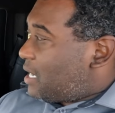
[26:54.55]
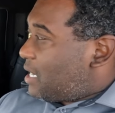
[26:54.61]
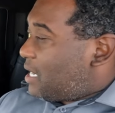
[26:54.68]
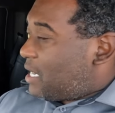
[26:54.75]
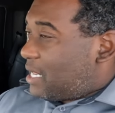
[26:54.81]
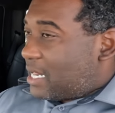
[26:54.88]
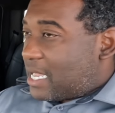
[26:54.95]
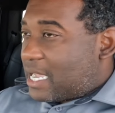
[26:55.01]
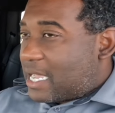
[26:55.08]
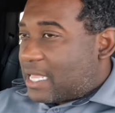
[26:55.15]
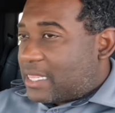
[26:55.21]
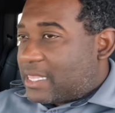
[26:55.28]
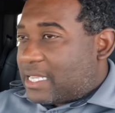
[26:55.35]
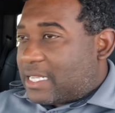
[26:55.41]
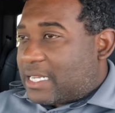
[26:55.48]
And I
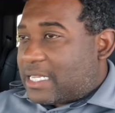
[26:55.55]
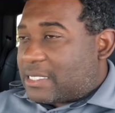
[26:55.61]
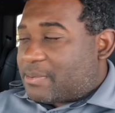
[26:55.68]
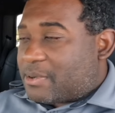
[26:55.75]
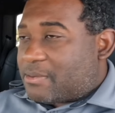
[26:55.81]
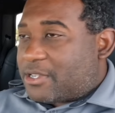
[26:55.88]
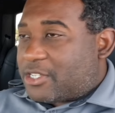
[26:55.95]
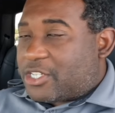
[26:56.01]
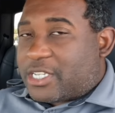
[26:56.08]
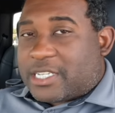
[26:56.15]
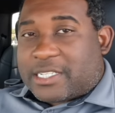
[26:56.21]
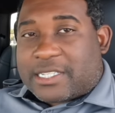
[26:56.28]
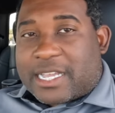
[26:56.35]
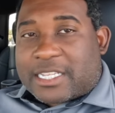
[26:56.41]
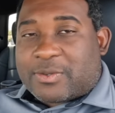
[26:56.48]
think that's pretty much it.
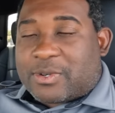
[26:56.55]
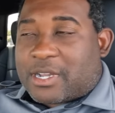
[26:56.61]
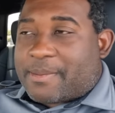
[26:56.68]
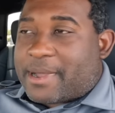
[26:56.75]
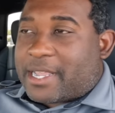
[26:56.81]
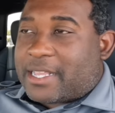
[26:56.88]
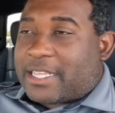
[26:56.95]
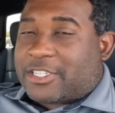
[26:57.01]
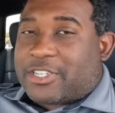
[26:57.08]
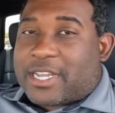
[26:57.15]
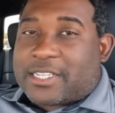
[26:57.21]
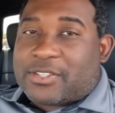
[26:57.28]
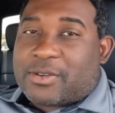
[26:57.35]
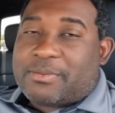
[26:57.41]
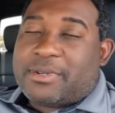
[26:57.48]
So I just want to come back and let you
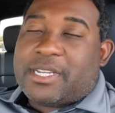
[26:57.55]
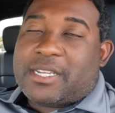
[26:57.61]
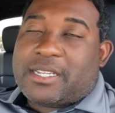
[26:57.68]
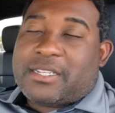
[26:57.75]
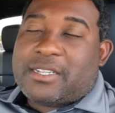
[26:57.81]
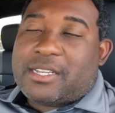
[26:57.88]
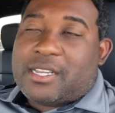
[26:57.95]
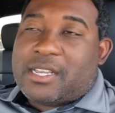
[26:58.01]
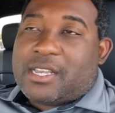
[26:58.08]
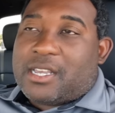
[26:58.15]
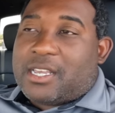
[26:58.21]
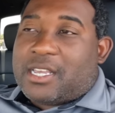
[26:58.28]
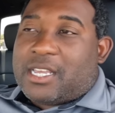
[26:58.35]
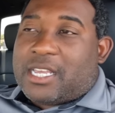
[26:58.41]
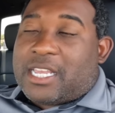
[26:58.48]
guys know I'm done
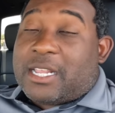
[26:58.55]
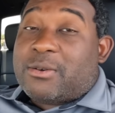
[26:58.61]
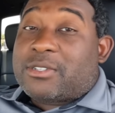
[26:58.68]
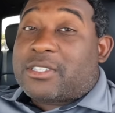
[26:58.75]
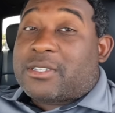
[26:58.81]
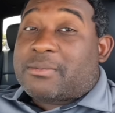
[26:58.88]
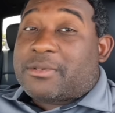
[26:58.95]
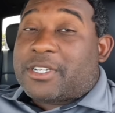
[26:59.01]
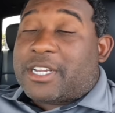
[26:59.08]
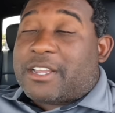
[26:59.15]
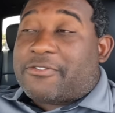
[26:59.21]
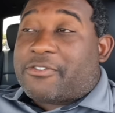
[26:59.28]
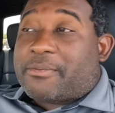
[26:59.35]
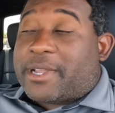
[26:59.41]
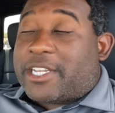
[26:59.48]
it was some good
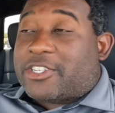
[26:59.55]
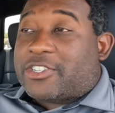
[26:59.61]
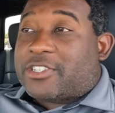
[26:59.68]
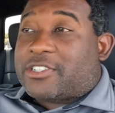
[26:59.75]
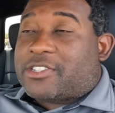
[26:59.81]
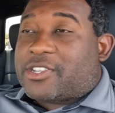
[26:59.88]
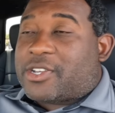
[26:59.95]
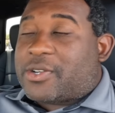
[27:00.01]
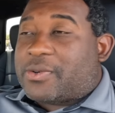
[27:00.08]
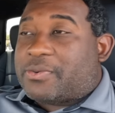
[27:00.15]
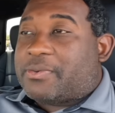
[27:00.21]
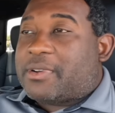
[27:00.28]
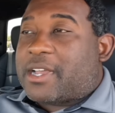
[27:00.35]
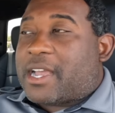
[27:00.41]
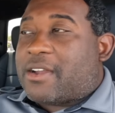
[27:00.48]
information. So
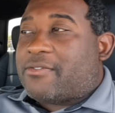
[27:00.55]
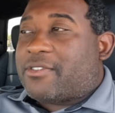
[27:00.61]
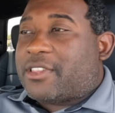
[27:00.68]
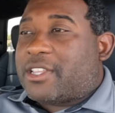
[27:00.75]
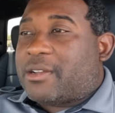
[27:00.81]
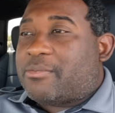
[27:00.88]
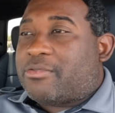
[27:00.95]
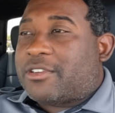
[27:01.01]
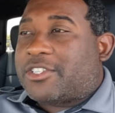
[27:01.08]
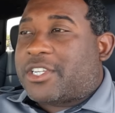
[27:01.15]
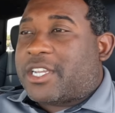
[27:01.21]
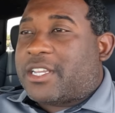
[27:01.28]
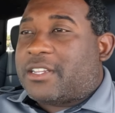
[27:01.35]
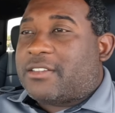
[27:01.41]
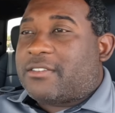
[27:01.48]
I really
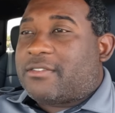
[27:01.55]
appreciate.